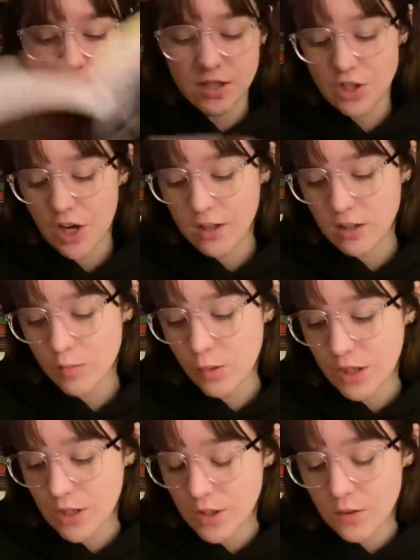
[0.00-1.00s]
in childhood,
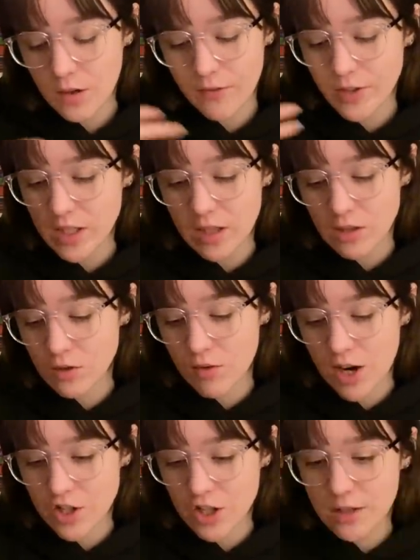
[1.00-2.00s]
boyhood, youth. Obviously there's
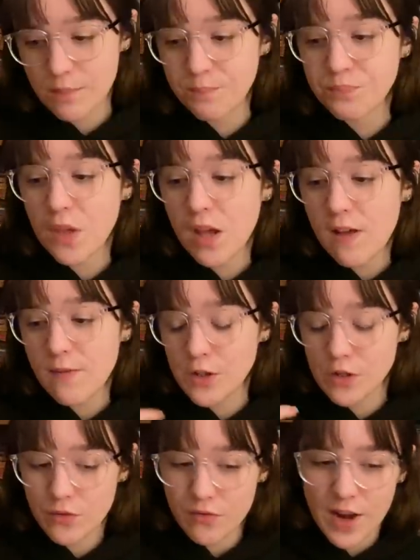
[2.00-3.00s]
Russian,
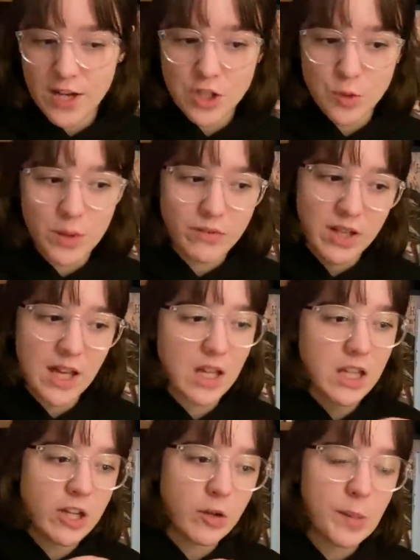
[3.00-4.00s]
there's French. We even get a
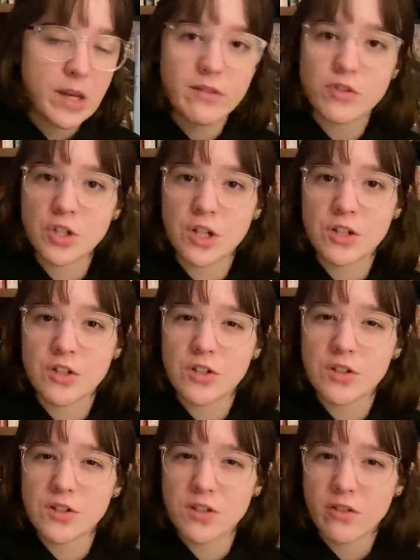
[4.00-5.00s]
little bit of
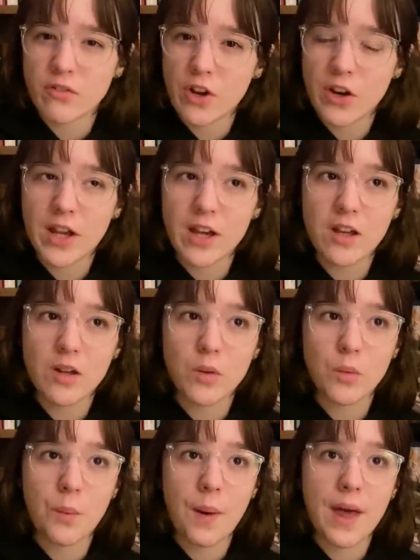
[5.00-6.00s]
church Slavonic
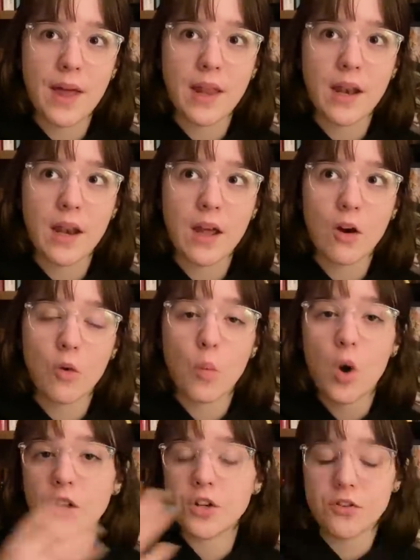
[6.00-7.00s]
when a
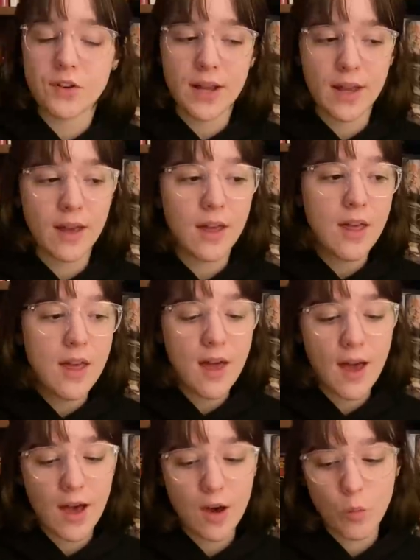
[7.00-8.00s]
wandering
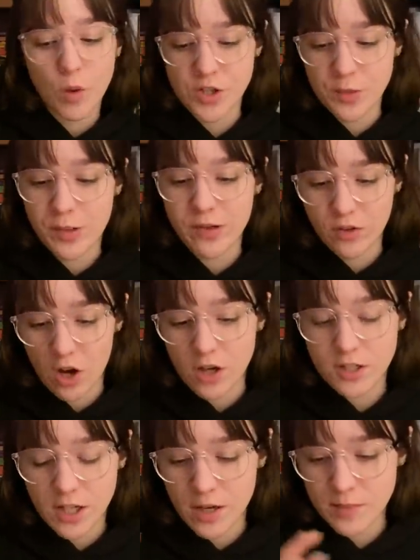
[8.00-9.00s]
worshiper of
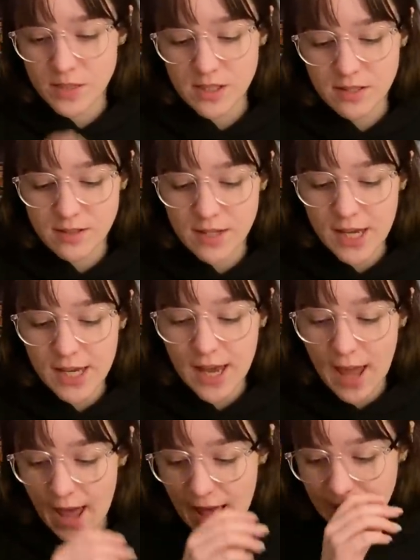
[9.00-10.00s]
God comes to stay
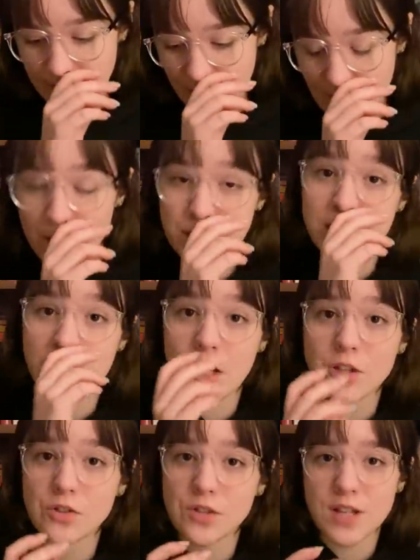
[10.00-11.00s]
at their house in the
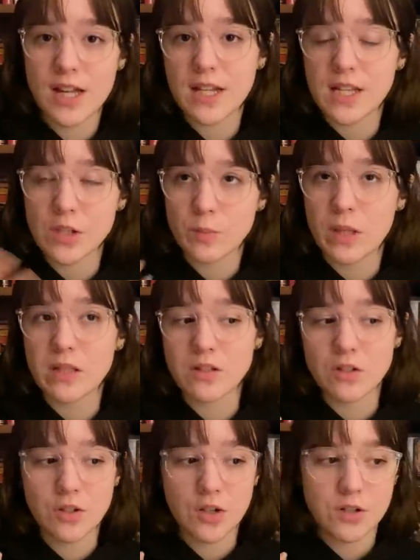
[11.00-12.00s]
countryside. He speaks
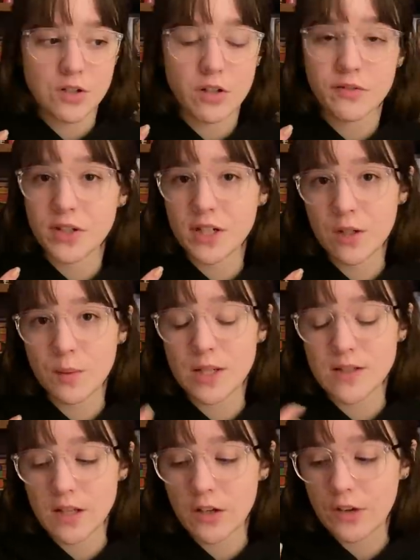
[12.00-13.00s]
in church Slavonic when
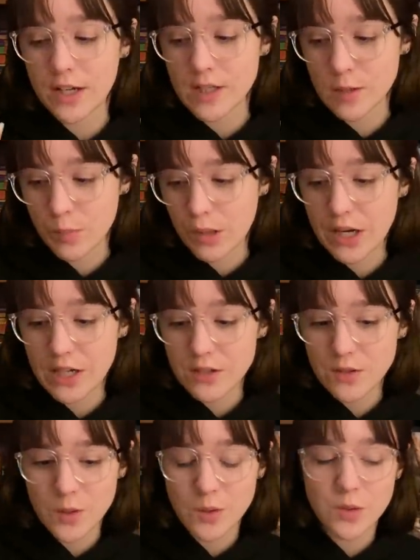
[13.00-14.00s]
he's uttering his prayers.
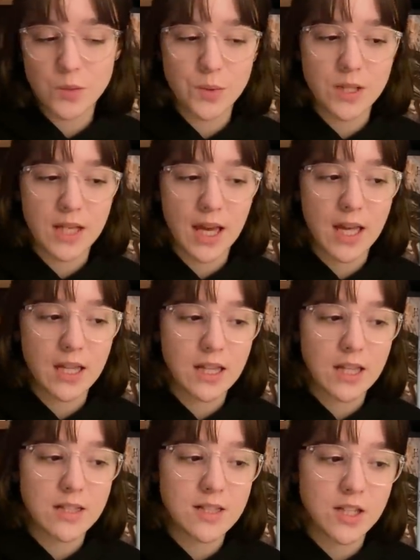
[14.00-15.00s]
So you just really get
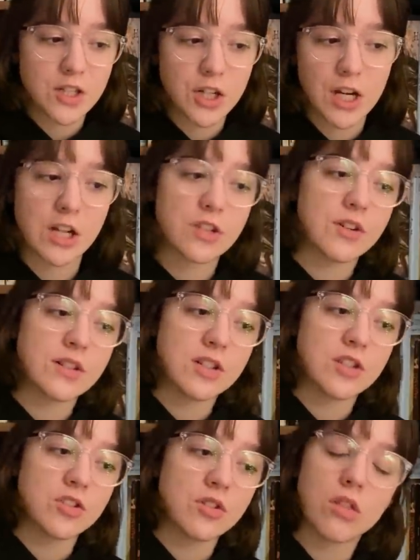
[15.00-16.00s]
like such a
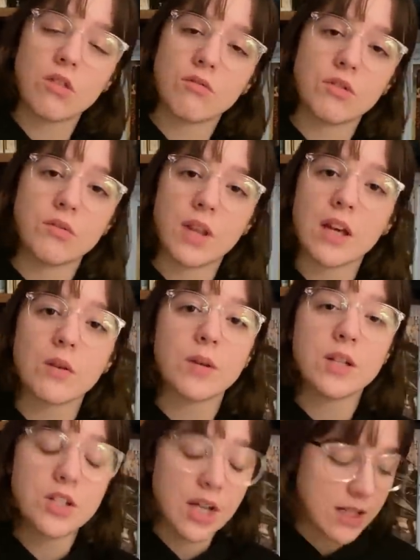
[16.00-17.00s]
characterization through
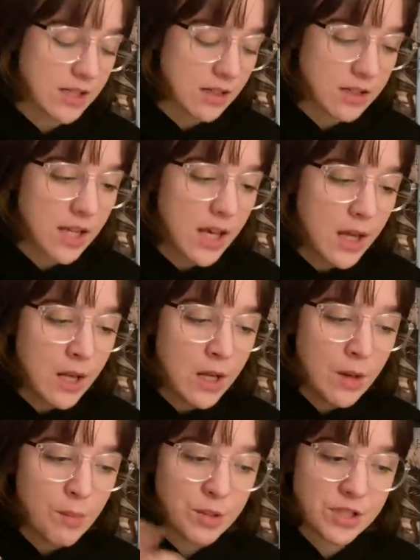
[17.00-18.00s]
language, and
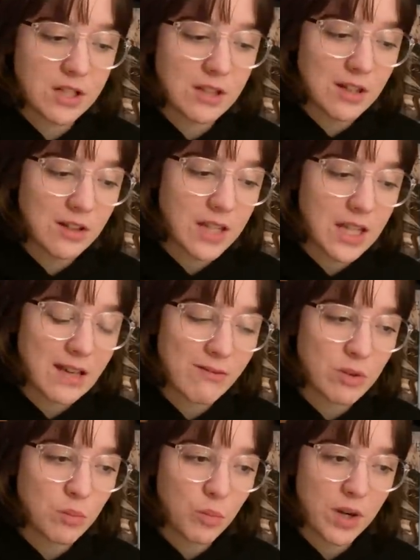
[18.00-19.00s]
particularly
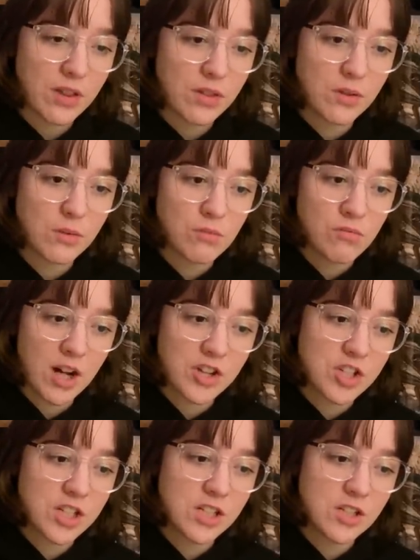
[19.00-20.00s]
even with
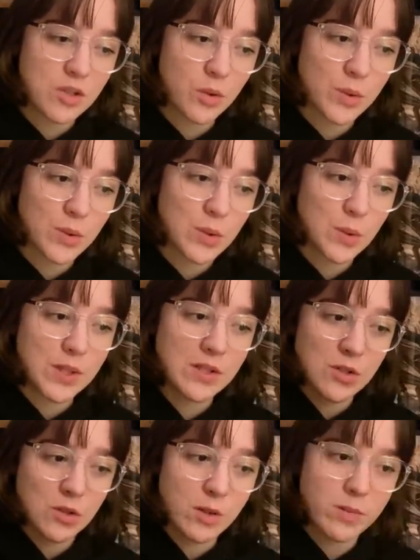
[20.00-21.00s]
Russian, Tolstoy's
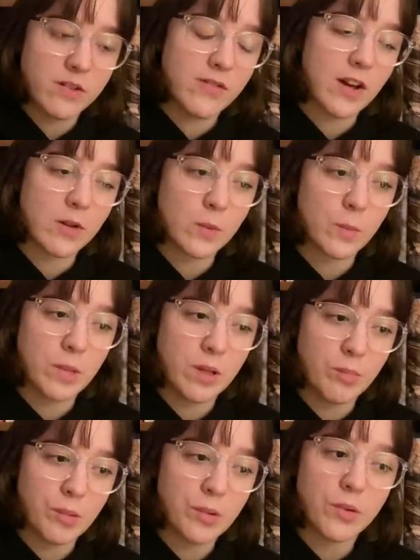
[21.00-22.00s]
description of how
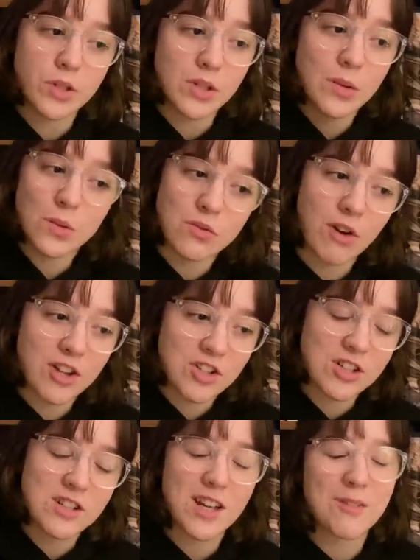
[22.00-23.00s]
people use
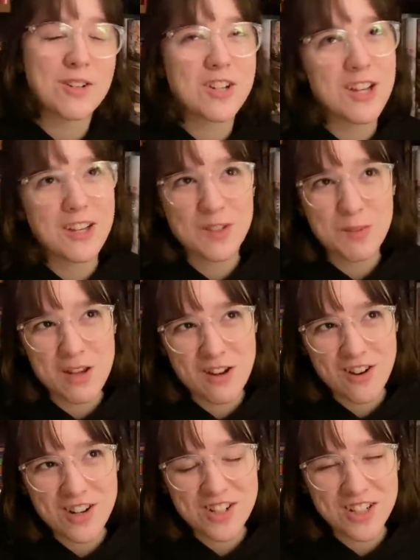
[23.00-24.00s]
Russian. I wish I could speak
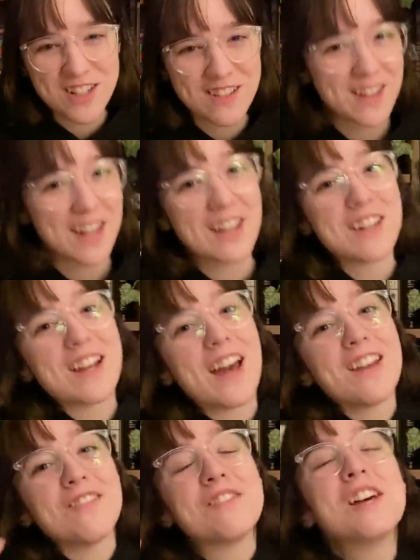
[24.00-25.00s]
Russian and then I could
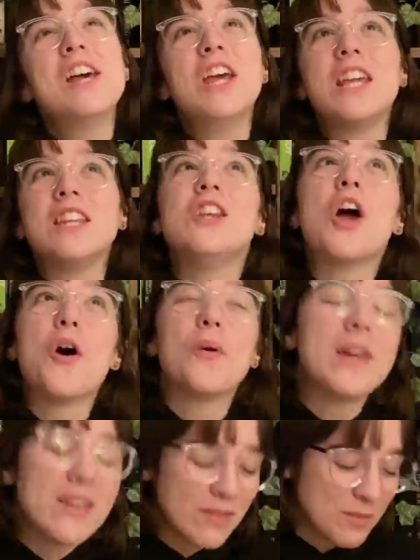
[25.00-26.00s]
kind of know
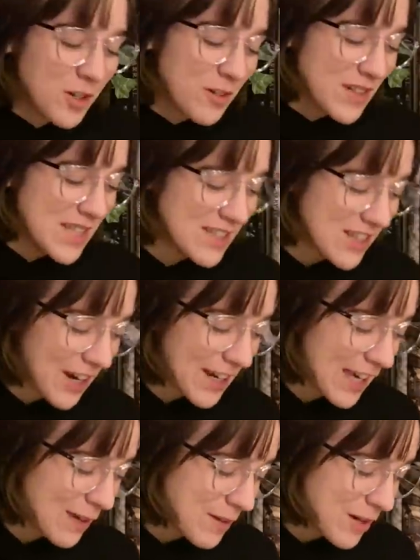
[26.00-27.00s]
even more of what he's
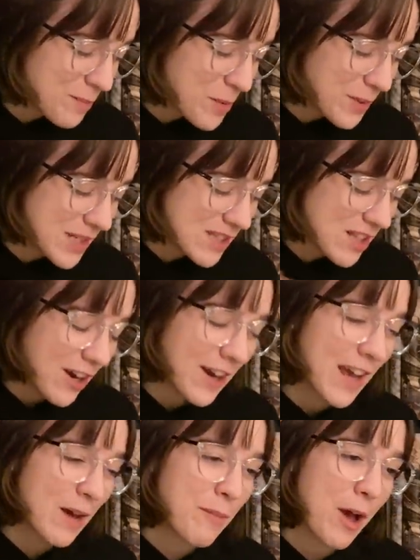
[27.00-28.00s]
talking about. But when he's
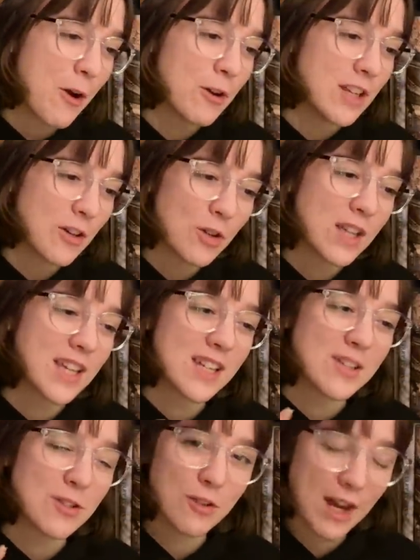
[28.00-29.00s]
talking about
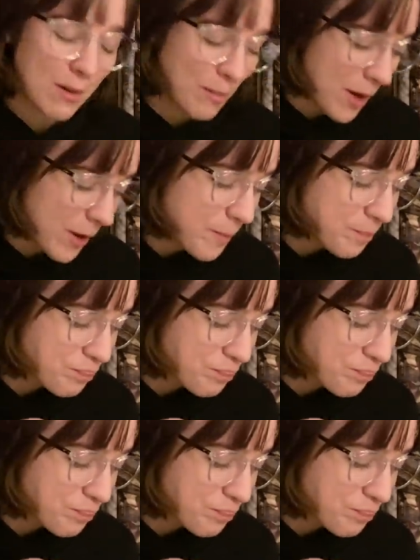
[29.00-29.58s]
Nikolenka's grandma,